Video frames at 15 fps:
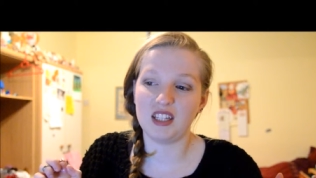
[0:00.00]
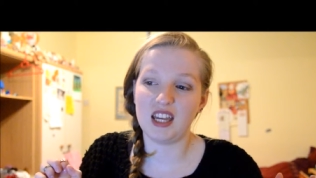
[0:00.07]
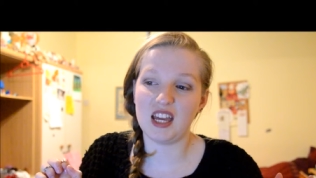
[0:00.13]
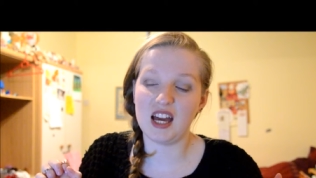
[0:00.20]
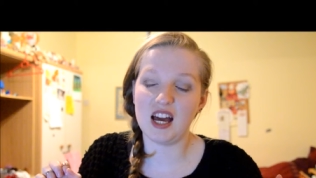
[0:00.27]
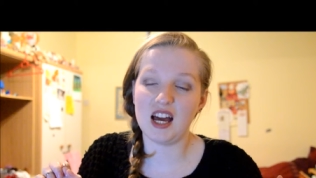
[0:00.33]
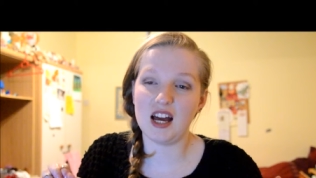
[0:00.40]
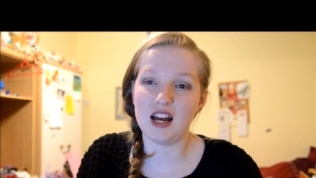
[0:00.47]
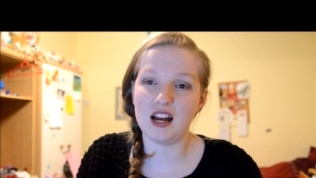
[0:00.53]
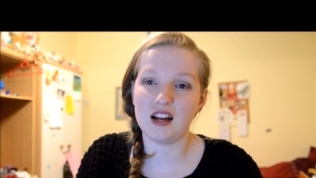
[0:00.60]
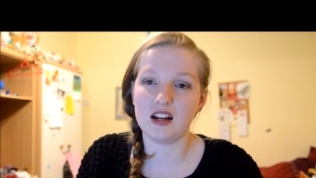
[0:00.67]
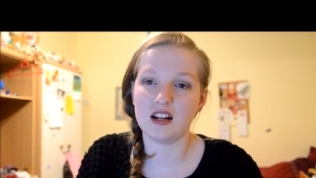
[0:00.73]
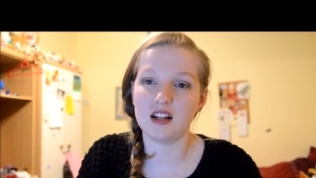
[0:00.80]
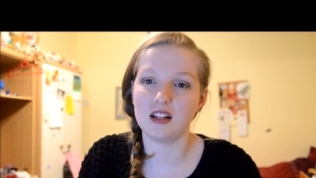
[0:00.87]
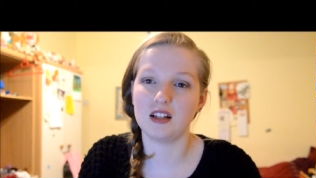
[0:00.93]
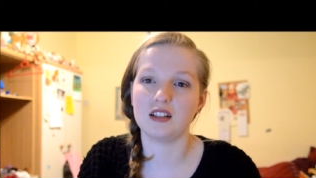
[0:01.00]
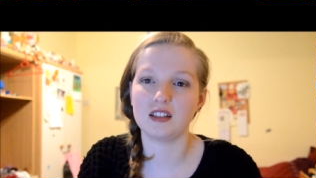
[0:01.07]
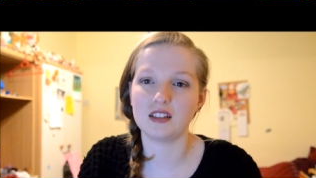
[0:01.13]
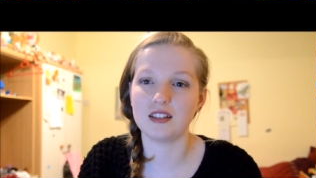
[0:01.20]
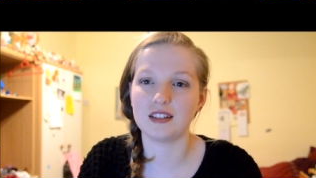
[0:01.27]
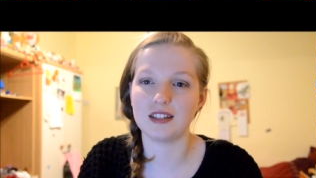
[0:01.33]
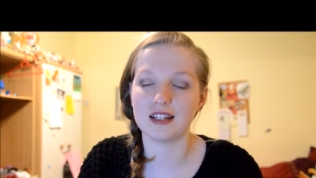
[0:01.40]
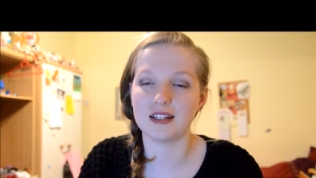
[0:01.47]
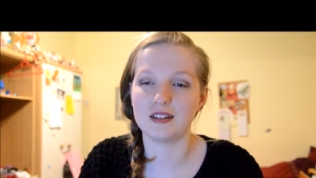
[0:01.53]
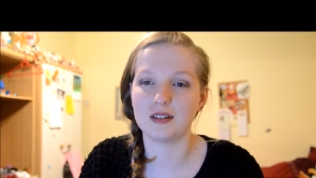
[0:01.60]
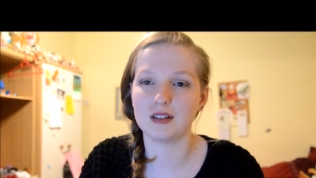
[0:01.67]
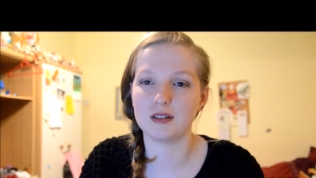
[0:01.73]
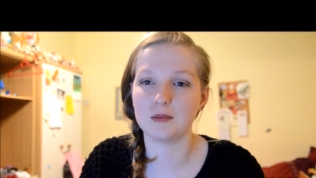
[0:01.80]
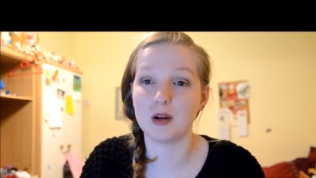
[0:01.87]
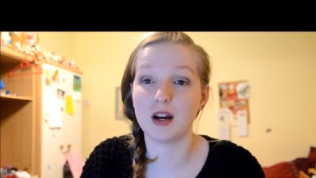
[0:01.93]
Yeah, so
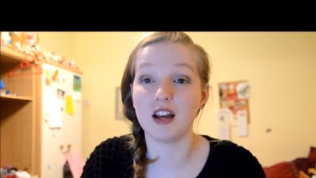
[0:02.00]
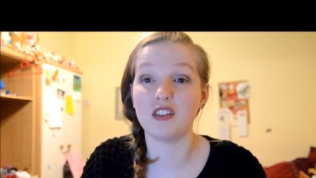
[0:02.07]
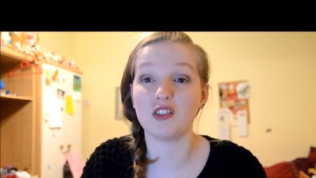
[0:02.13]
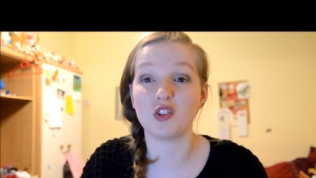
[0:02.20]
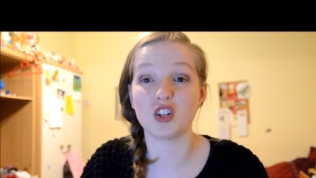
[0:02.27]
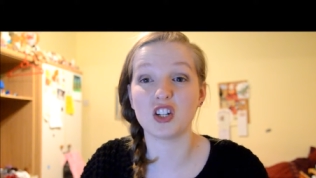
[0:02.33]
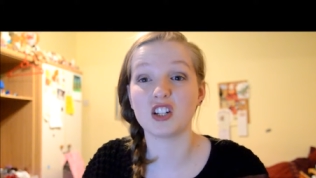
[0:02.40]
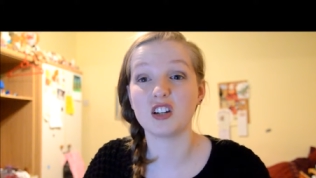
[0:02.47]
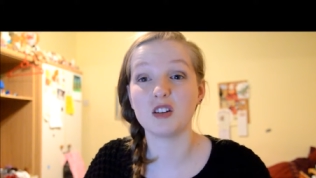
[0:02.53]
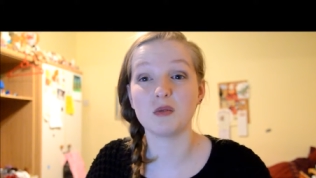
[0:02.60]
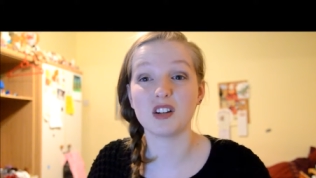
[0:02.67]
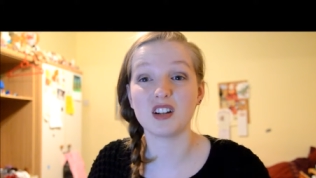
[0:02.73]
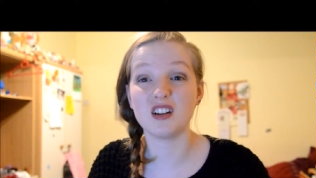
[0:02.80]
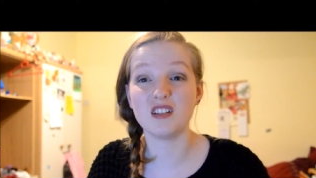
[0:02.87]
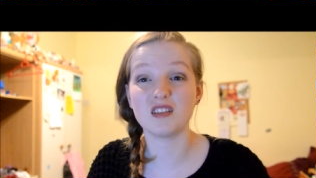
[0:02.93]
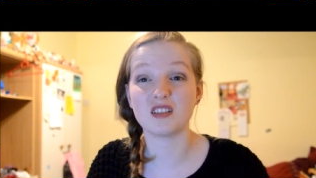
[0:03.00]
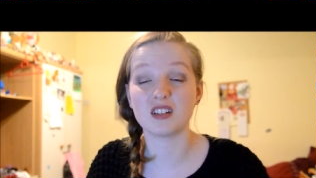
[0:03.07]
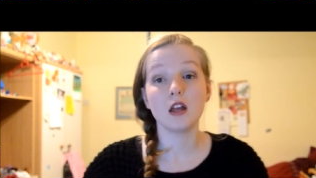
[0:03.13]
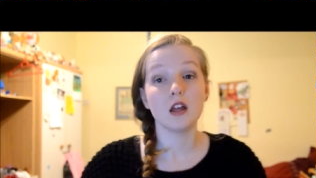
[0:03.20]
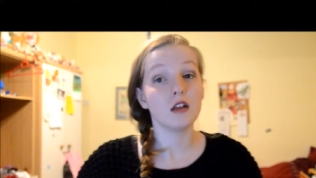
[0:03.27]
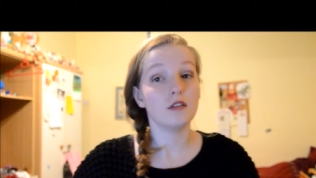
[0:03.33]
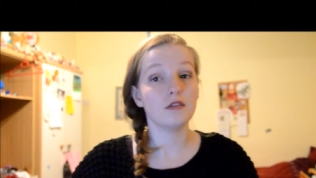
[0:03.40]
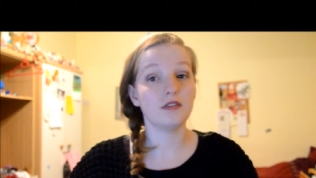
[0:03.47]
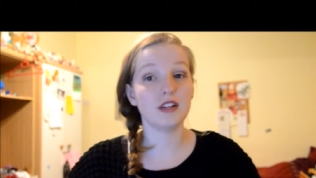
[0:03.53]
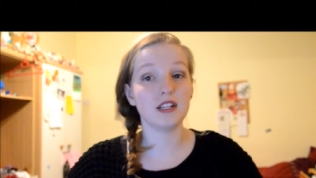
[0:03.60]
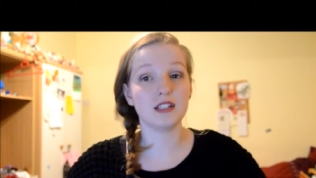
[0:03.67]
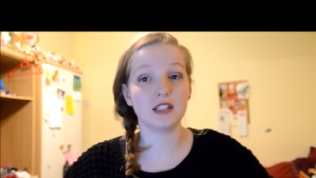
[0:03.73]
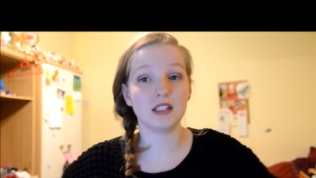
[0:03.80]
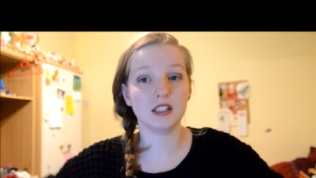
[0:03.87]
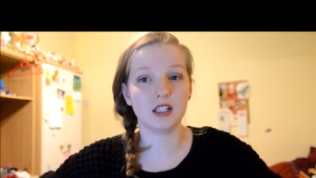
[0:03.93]
um, I thought I'd show you what I got.
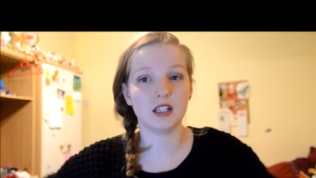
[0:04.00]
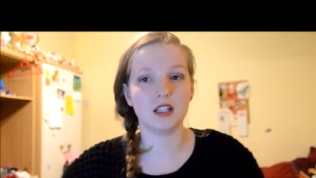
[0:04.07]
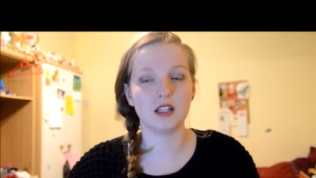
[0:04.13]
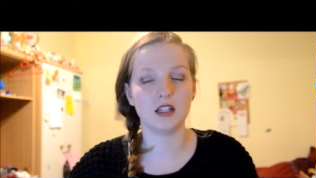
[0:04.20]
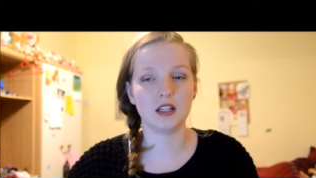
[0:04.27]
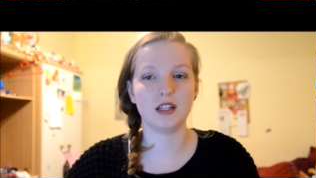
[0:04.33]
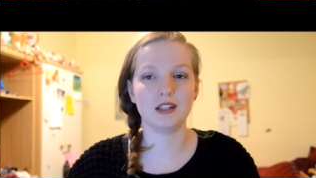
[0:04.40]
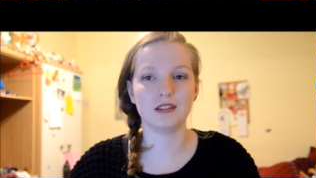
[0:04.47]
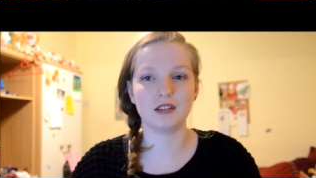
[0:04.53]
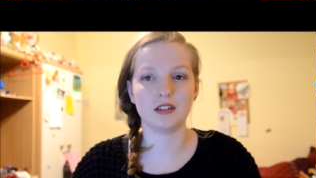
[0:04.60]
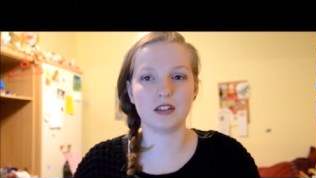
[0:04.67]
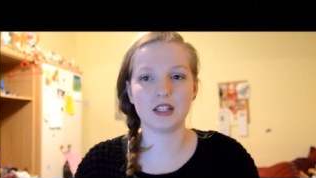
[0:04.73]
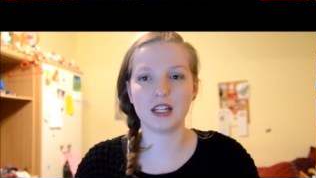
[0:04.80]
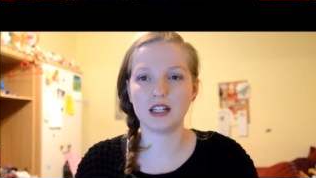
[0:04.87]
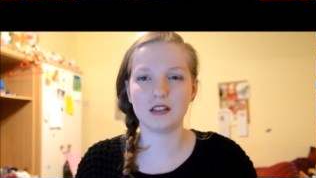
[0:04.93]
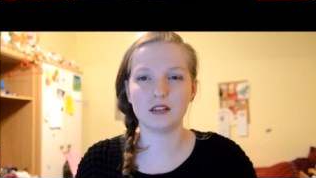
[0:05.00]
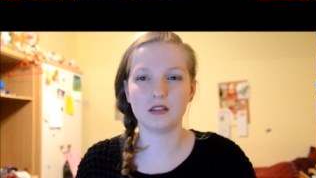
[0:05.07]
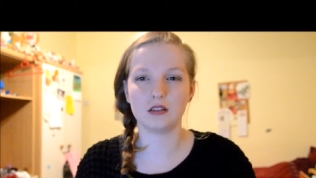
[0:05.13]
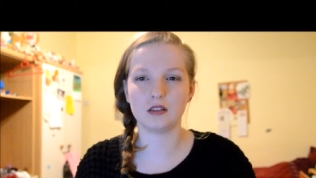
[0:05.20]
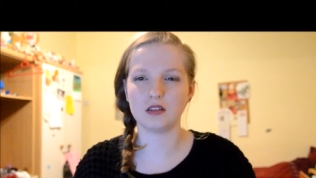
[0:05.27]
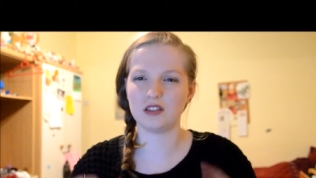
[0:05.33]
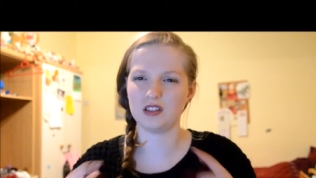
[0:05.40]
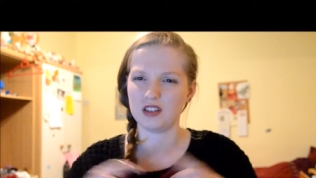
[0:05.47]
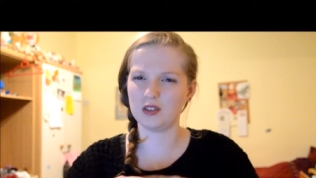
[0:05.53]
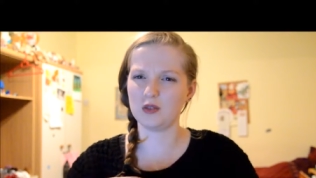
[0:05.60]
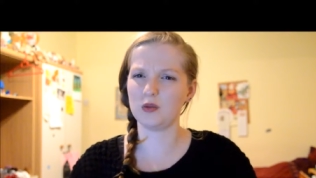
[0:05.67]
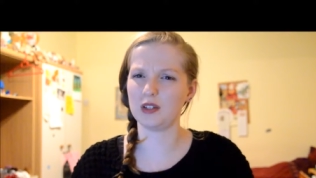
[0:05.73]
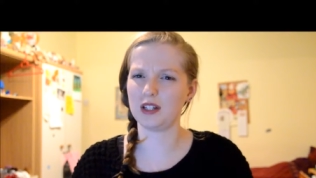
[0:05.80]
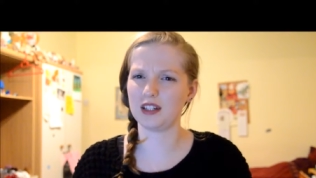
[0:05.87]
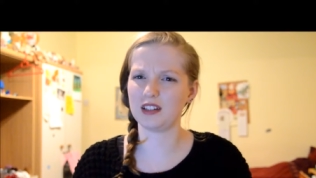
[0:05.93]
Firstly, in the sale, because there's
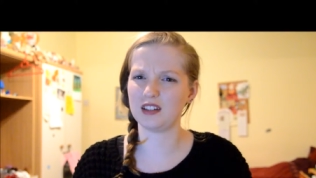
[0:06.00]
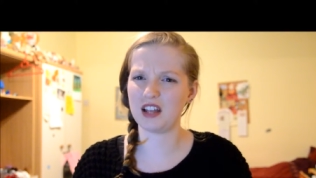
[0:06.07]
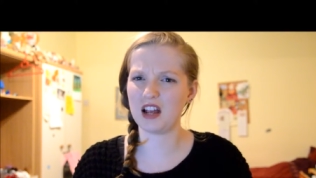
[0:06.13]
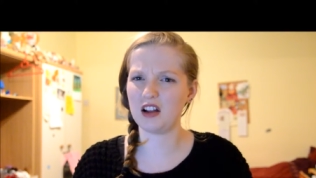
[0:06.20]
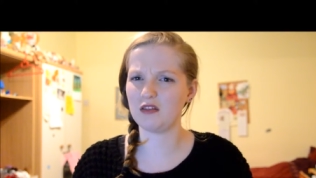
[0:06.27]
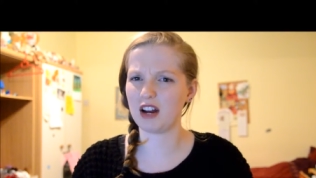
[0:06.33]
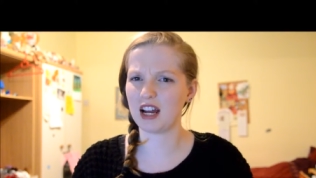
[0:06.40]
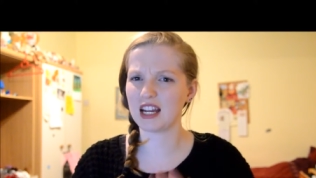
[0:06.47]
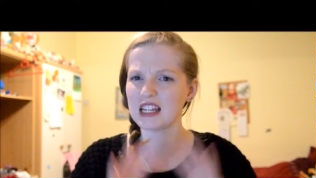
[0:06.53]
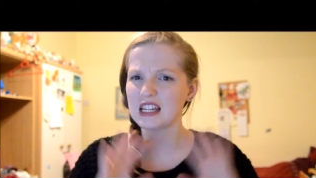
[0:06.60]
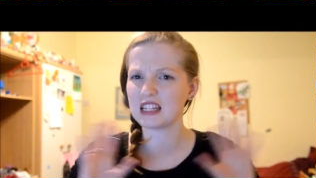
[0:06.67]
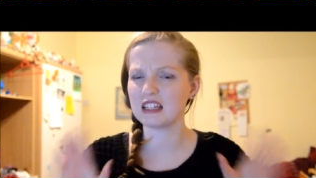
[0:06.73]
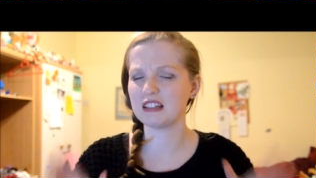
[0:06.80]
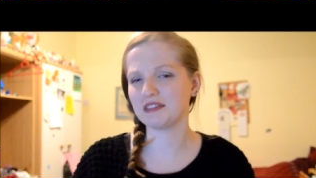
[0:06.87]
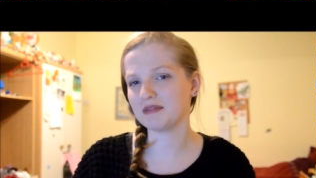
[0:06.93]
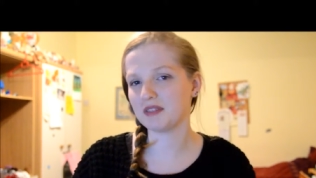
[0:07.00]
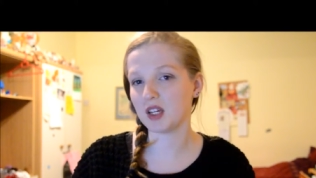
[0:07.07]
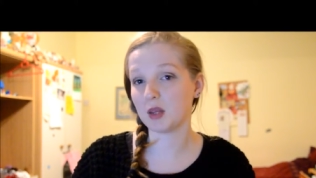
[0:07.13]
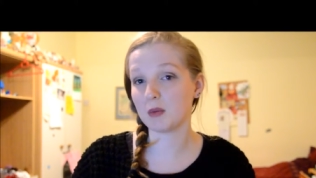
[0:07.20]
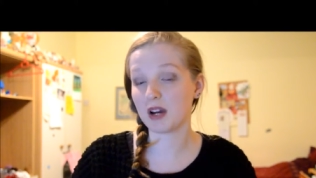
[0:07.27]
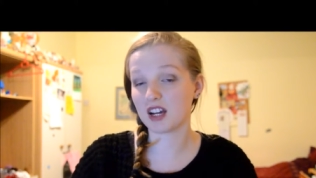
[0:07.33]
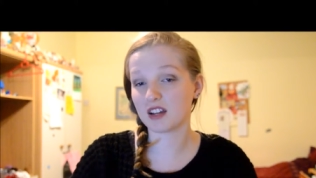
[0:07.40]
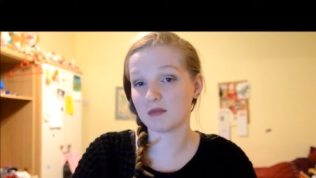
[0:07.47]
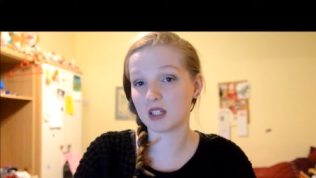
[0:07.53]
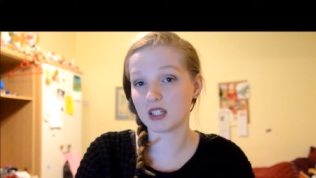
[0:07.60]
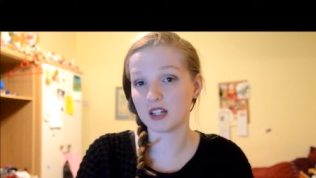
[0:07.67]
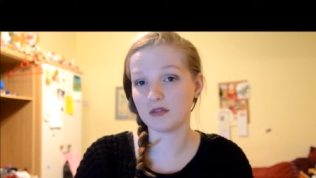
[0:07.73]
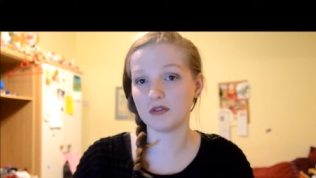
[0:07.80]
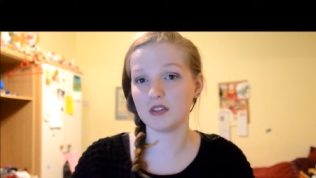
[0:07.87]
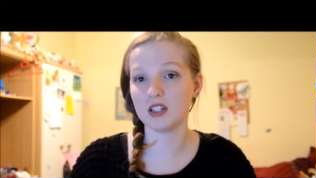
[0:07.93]
always like a sale rack in the back of Miss
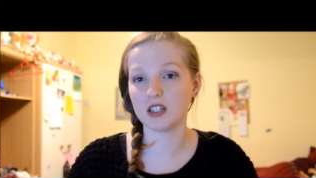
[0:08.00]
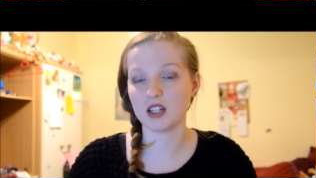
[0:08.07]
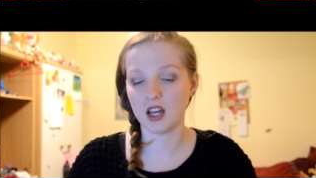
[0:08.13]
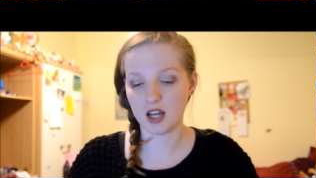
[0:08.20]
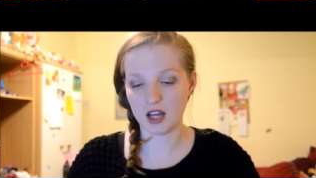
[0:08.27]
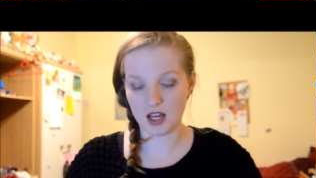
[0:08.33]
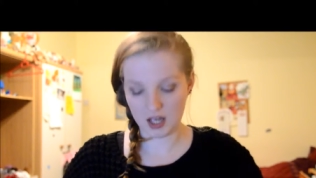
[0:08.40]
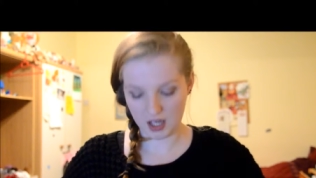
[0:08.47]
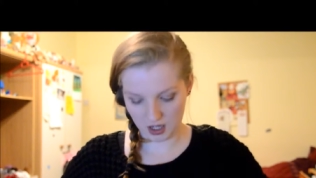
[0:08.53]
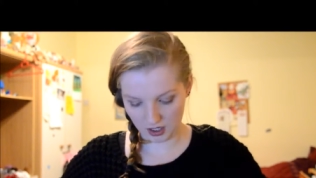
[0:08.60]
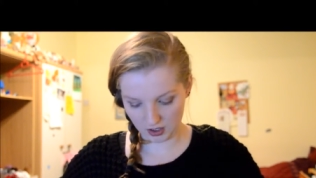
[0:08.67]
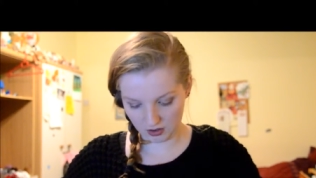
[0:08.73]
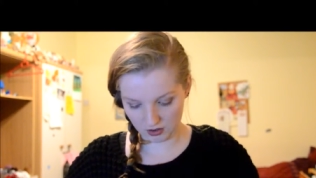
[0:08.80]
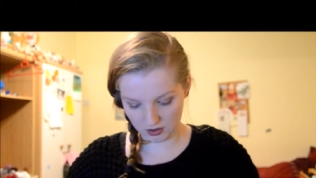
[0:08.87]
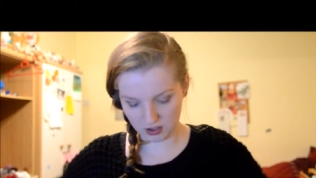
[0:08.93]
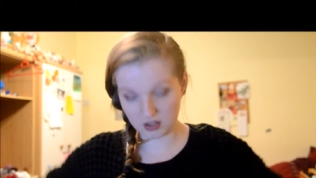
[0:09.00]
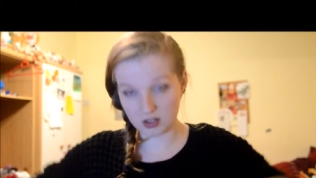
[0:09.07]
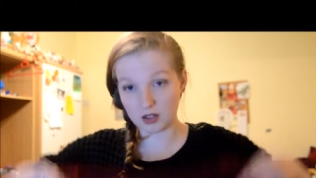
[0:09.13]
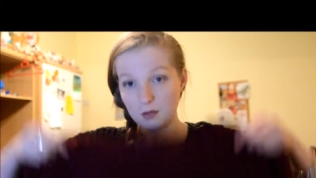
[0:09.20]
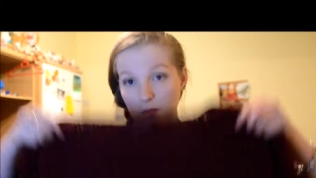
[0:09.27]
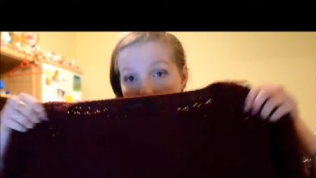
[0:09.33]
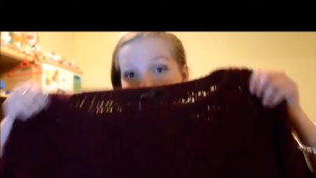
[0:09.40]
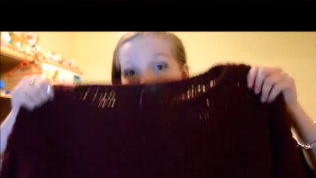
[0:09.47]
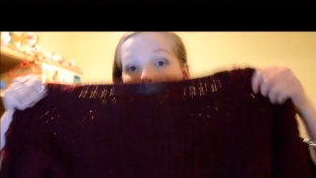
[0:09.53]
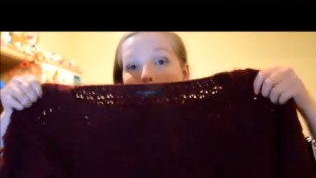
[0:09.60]
Selfridges, I got this jumper